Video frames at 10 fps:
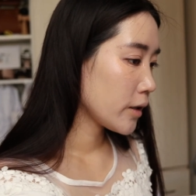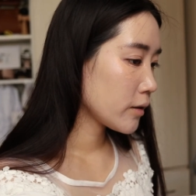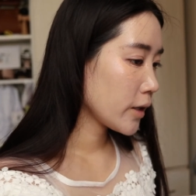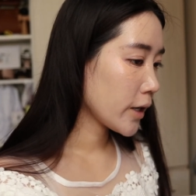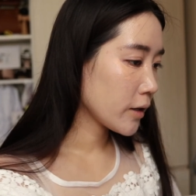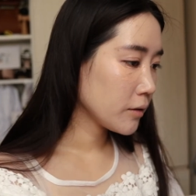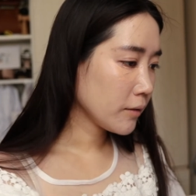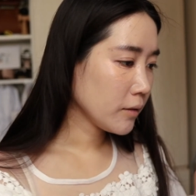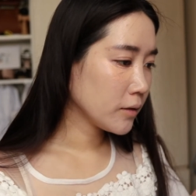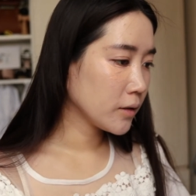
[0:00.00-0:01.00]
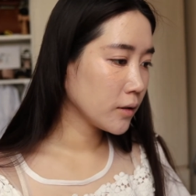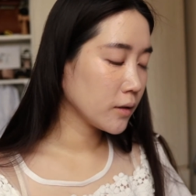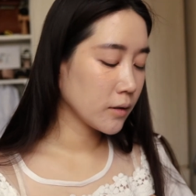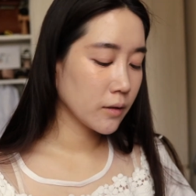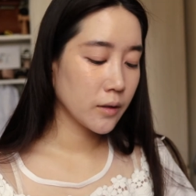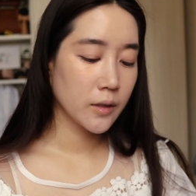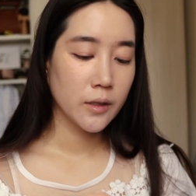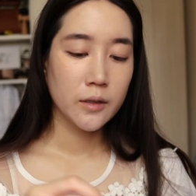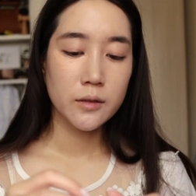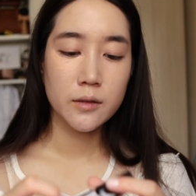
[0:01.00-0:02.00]
And now
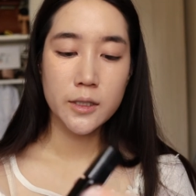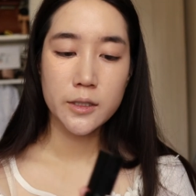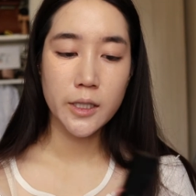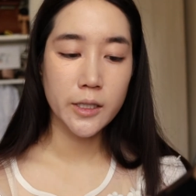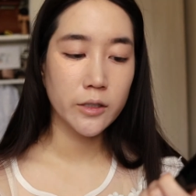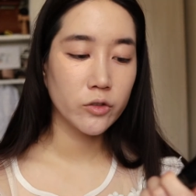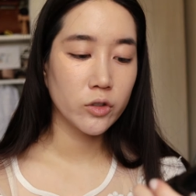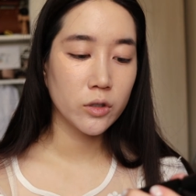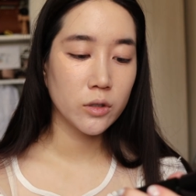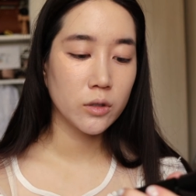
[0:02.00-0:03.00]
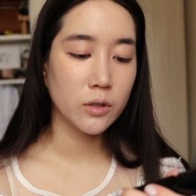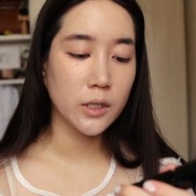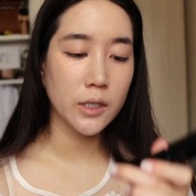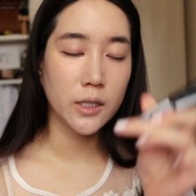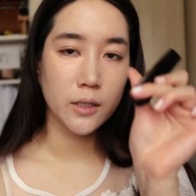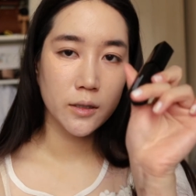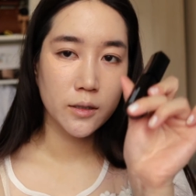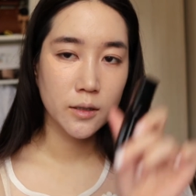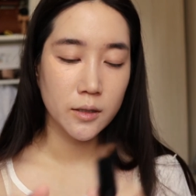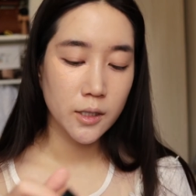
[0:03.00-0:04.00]
let's get into the
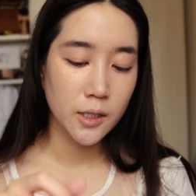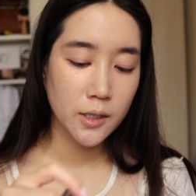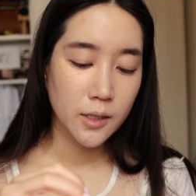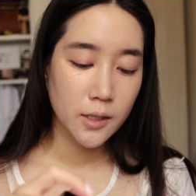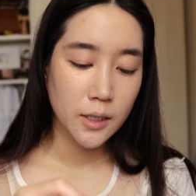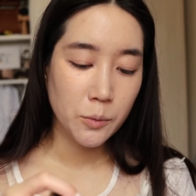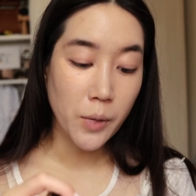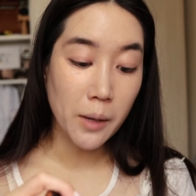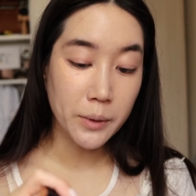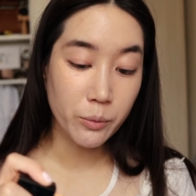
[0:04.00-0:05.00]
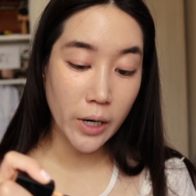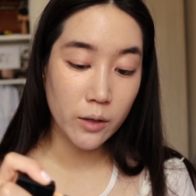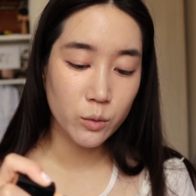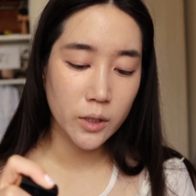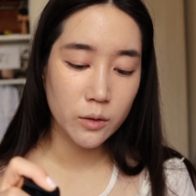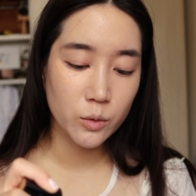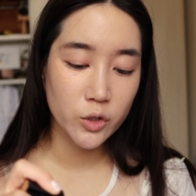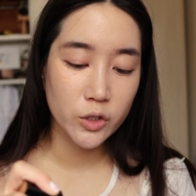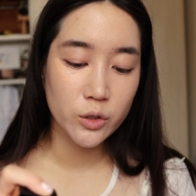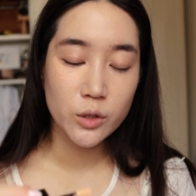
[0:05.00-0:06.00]
Bobbi Brown one,
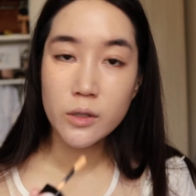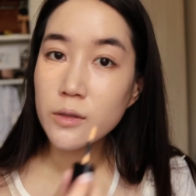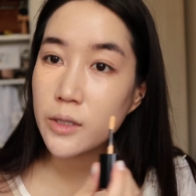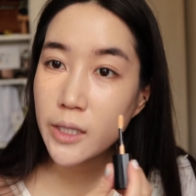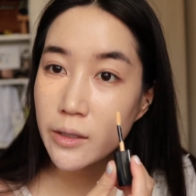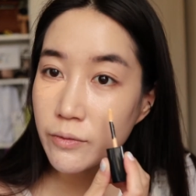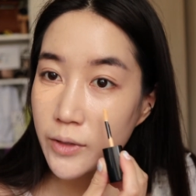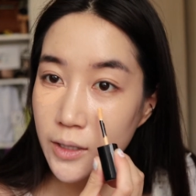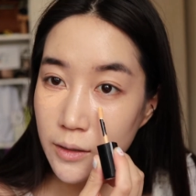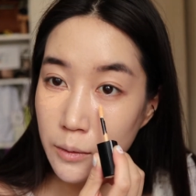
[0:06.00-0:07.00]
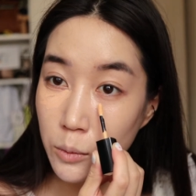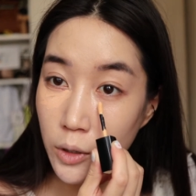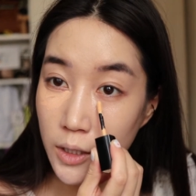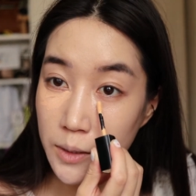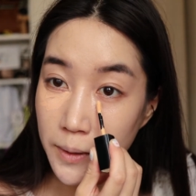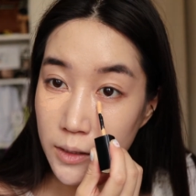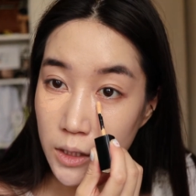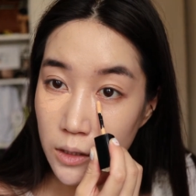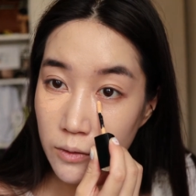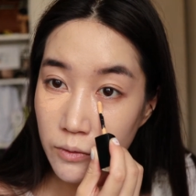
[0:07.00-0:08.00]
which is infinitely more
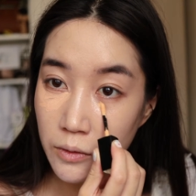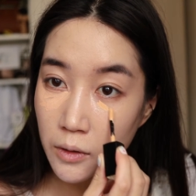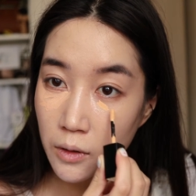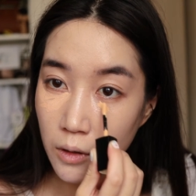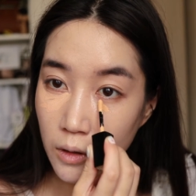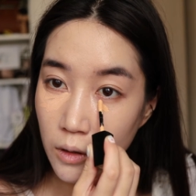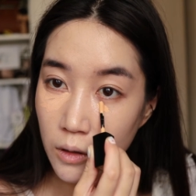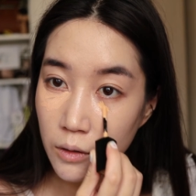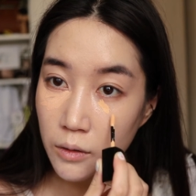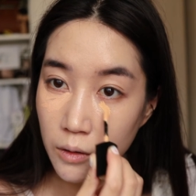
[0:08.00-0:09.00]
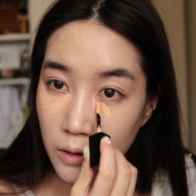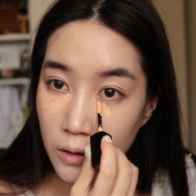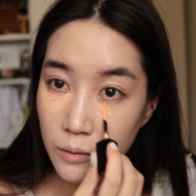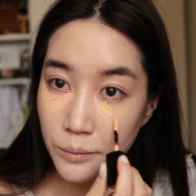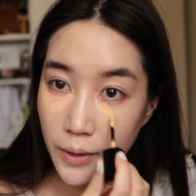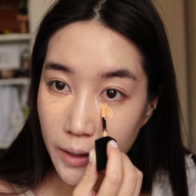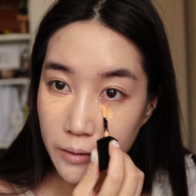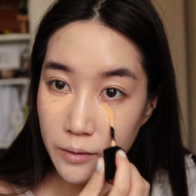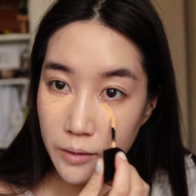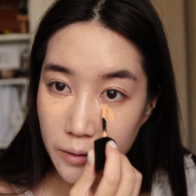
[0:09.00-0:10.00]
expensive,
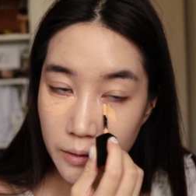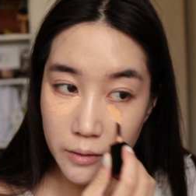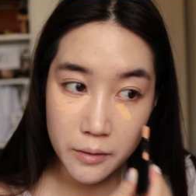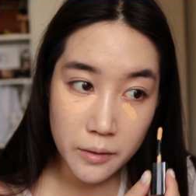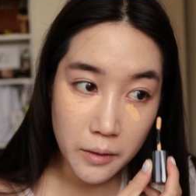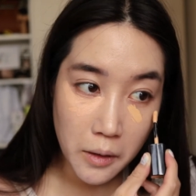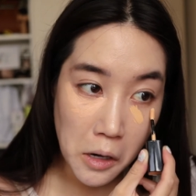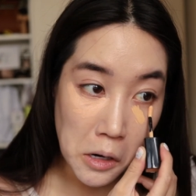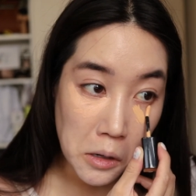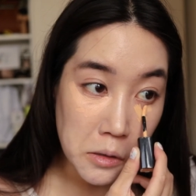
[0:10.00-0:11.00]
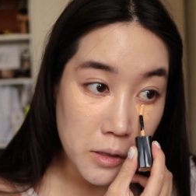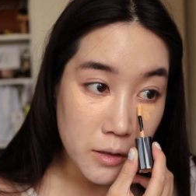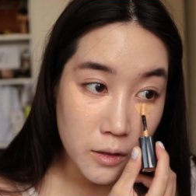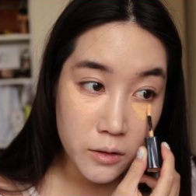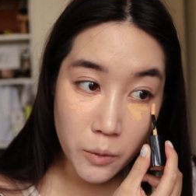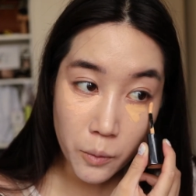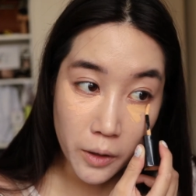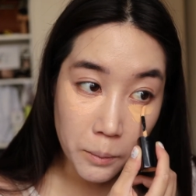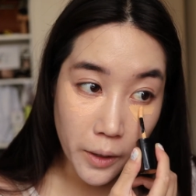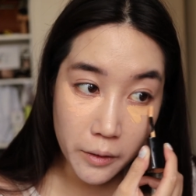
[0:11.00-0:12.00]
but does it
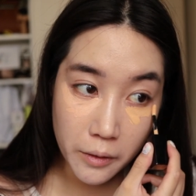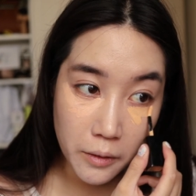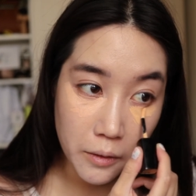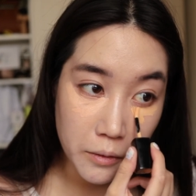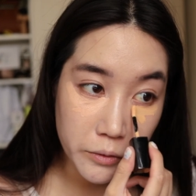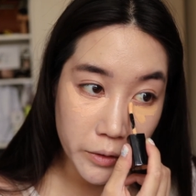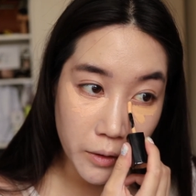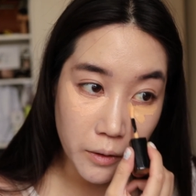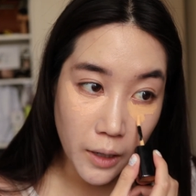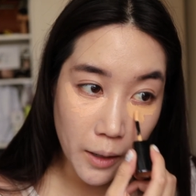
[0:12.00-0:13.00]
work better? So